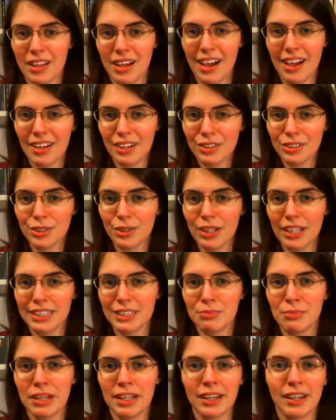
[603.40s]
I'd also like
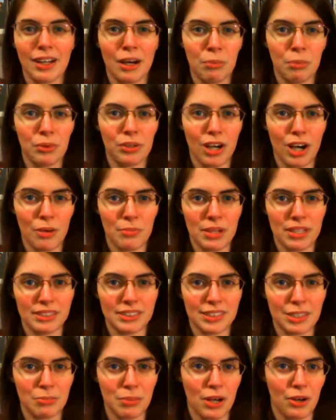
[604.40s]
to make a couple
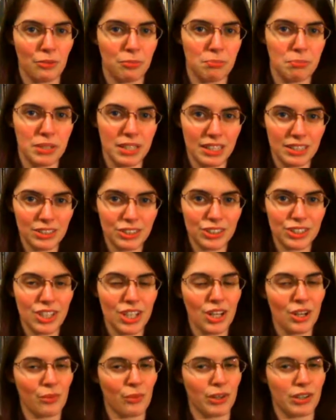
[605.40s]
comments about Midge,
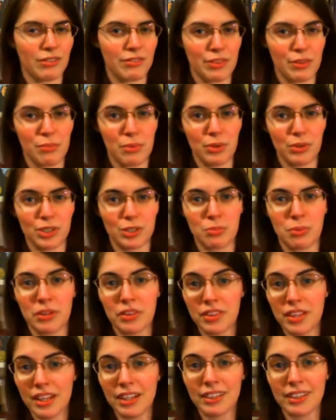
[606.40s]
one of the most
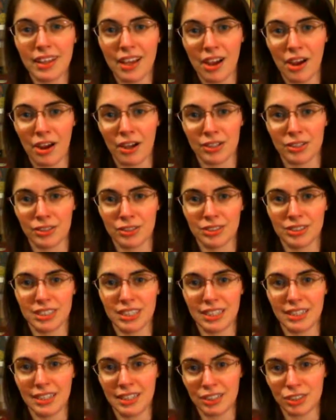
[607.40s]
pathetic characters
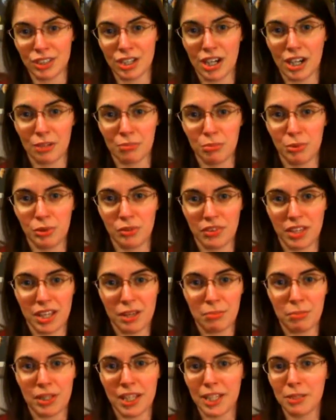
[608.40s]
in a Hitchcock
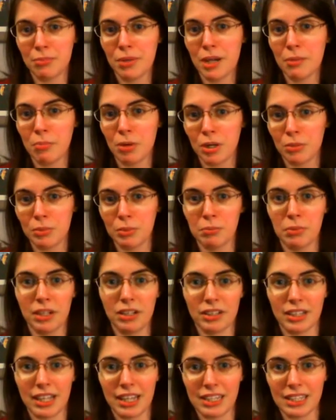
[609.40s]
movie, played by Barbara
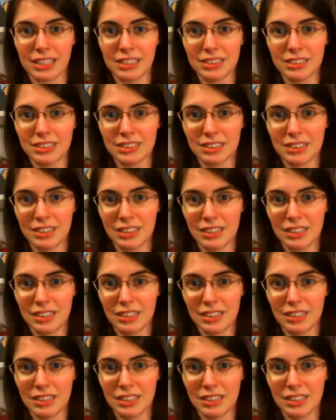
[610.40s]
Bel Geddes.